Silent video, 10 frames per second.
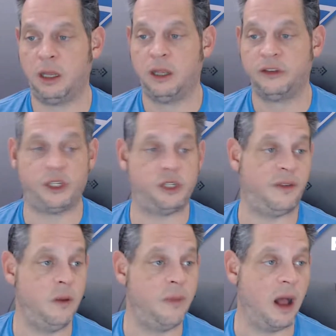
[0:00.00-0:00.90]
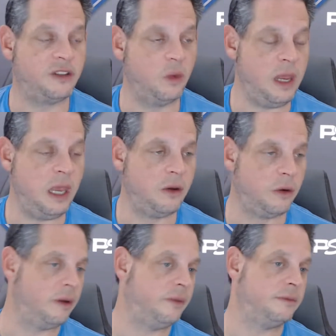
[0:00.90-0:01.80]
such as a few bucks a week
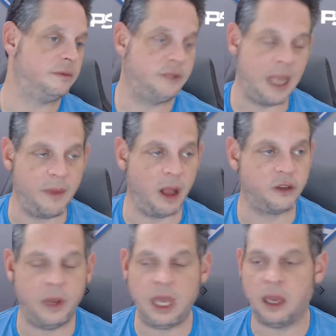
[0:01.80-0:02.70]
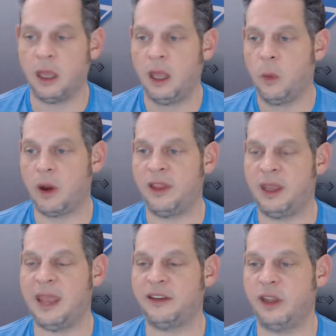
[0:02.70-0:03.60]
or $10 a week, whatever the
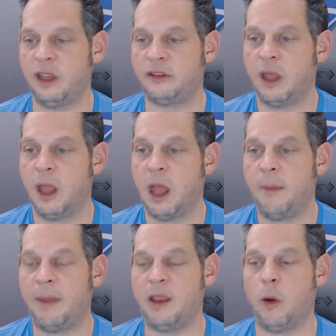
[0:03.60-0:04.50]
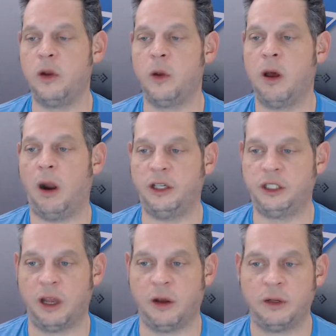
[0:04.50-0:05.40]
case is, by going to a card
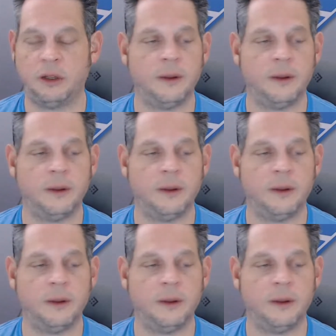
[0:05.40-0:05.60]
show,